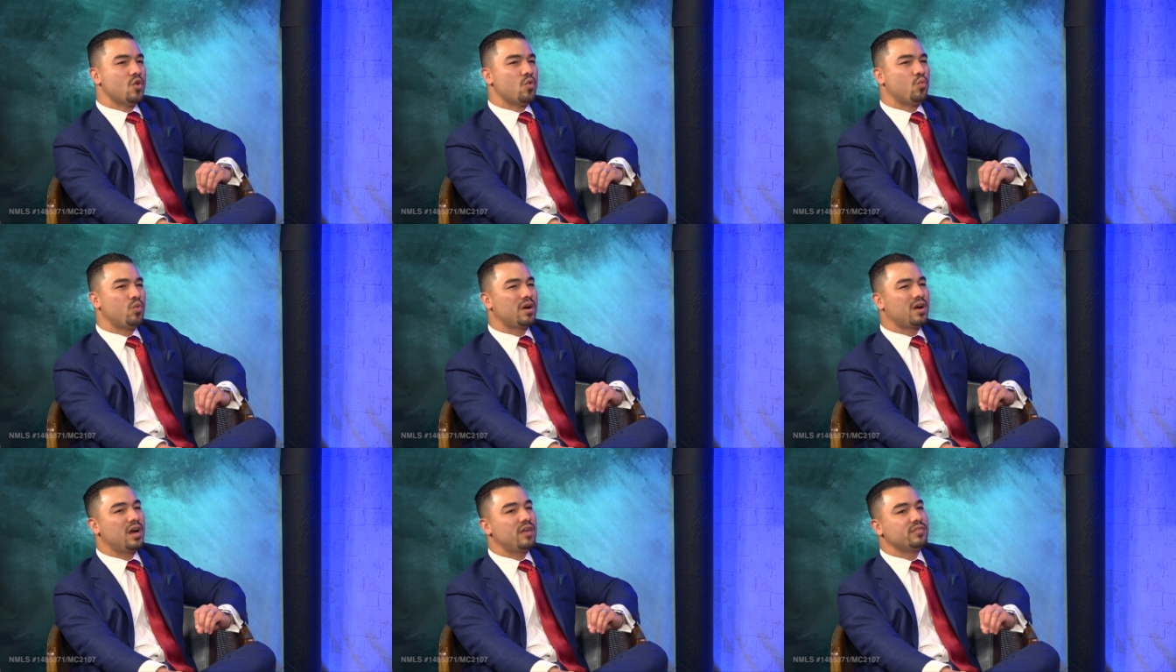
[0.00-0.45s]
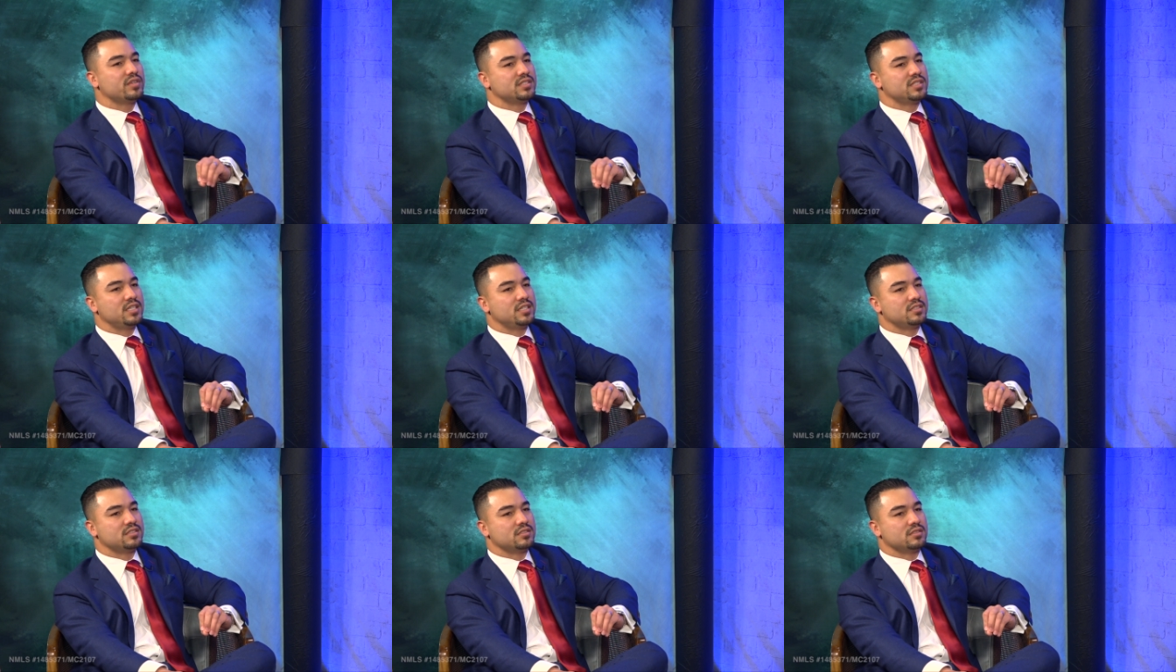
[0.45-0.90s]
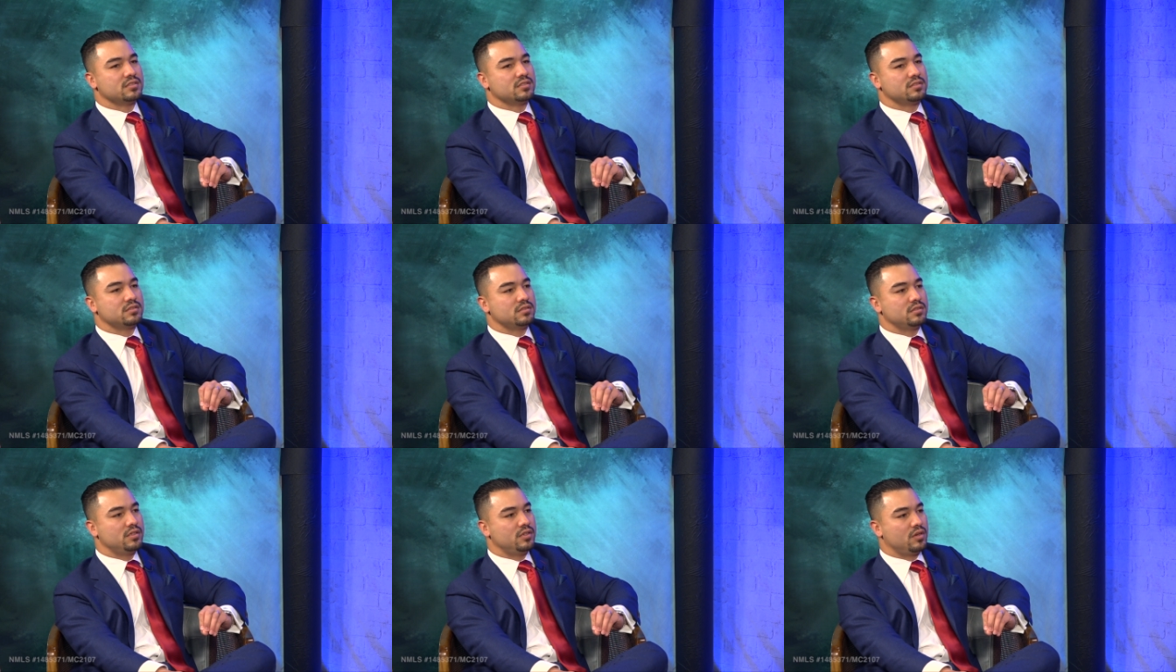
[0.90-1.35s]
What
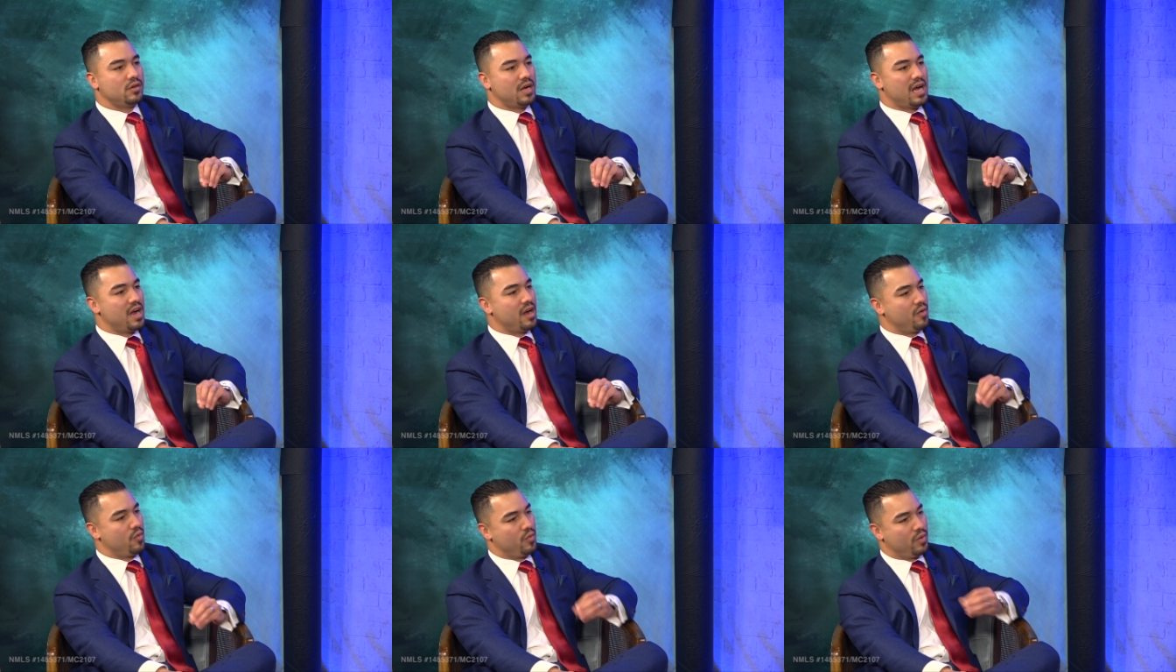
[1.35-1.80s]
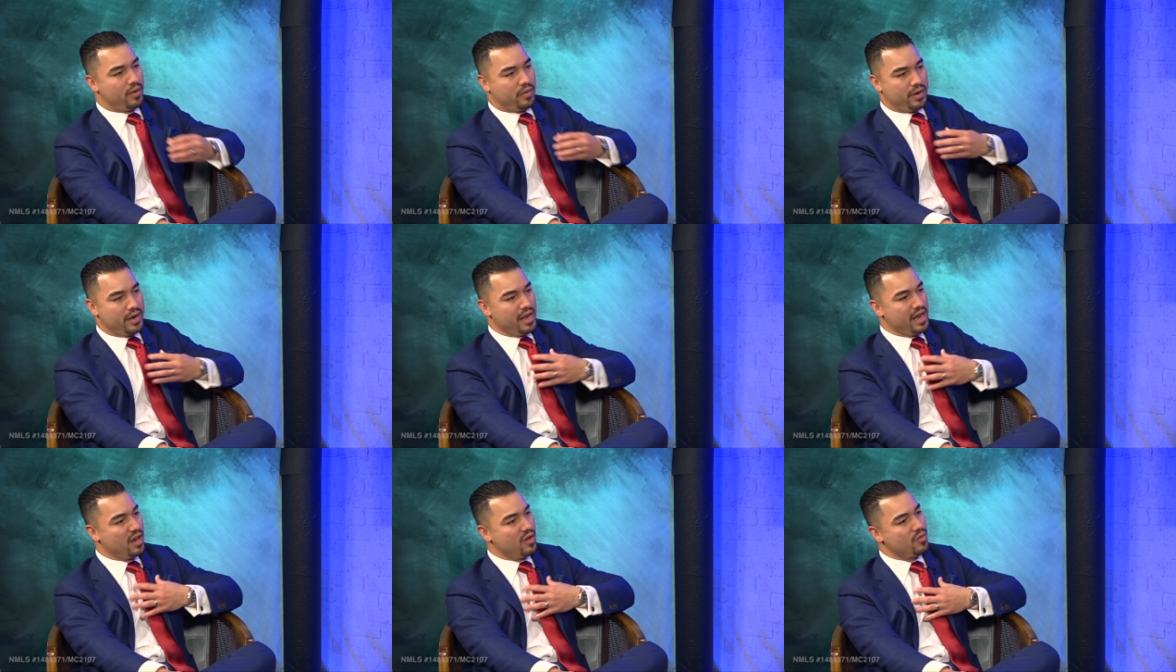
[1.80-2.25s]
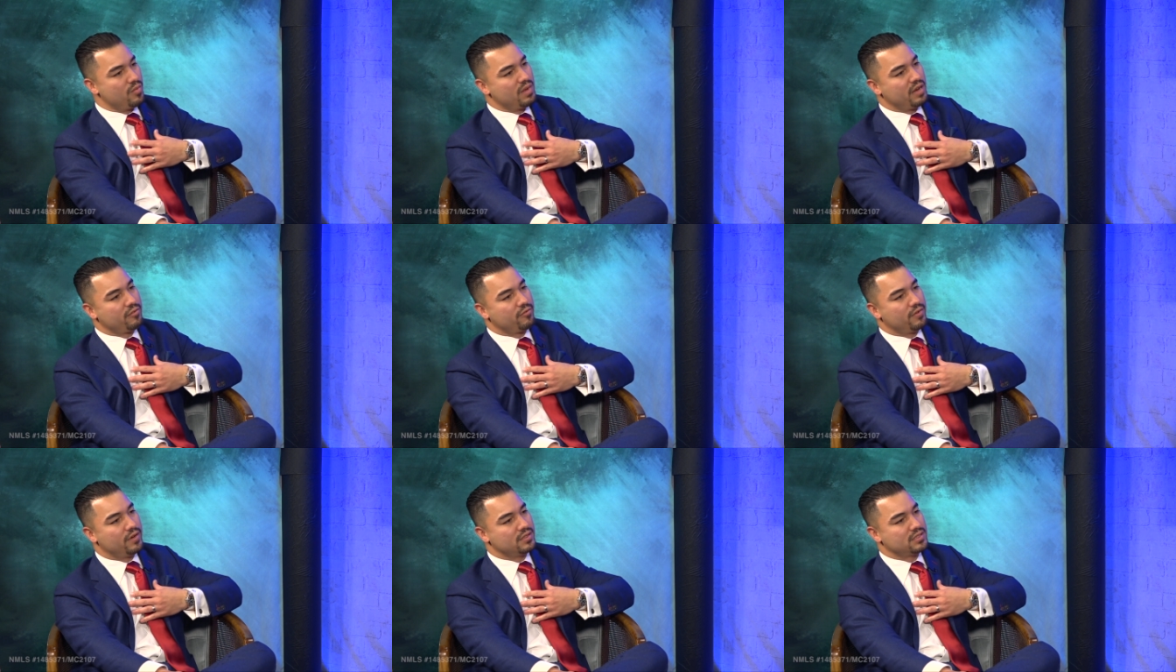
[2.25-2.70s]
conversations, when I hang out with
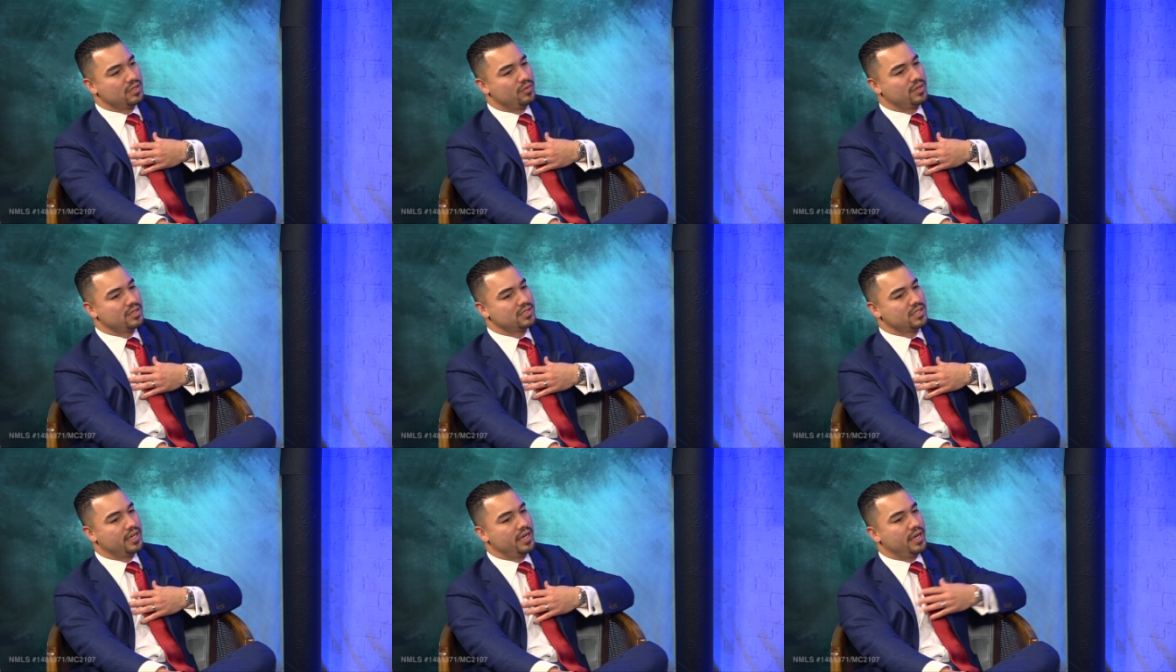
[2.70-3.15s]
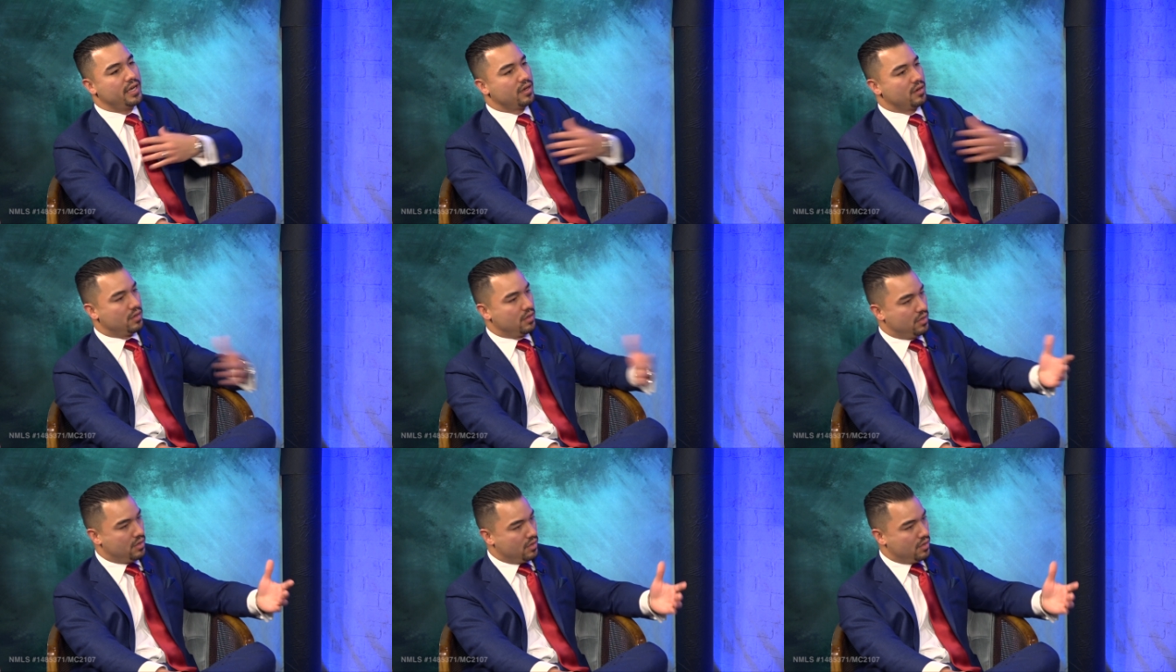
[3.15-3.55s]
my friends, I want to say, hey,